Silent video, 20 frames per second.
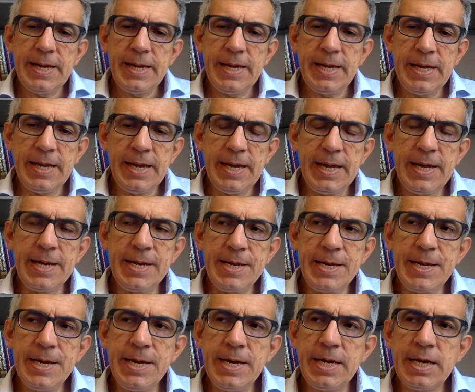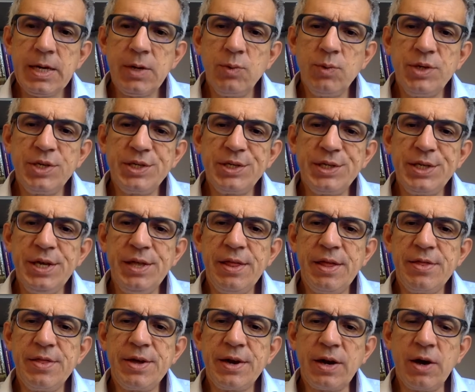In here we see
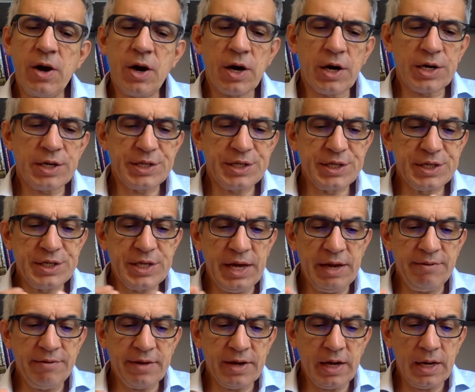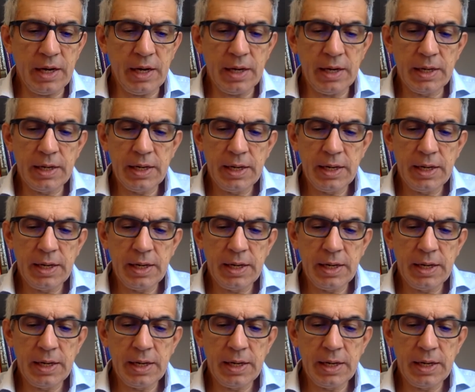that there are several